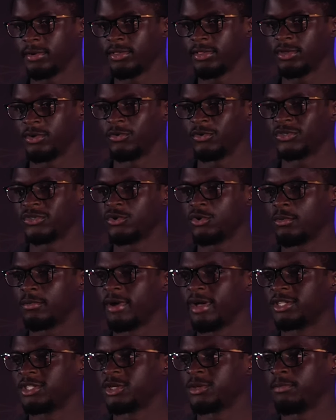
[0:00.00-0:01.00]
There was no
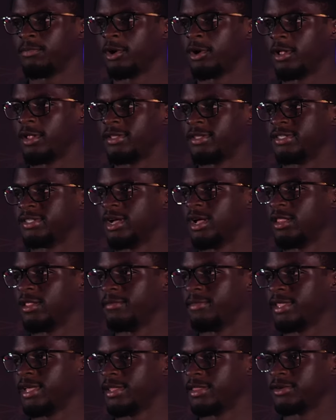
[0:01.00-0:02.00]
magic ball to tell
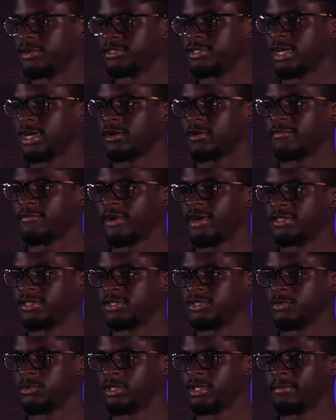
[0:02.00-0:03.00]
them that their
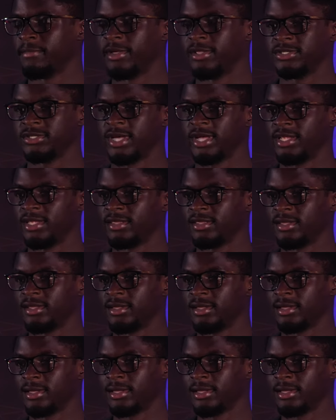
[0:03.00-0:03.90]
sacrifices would amount to anything.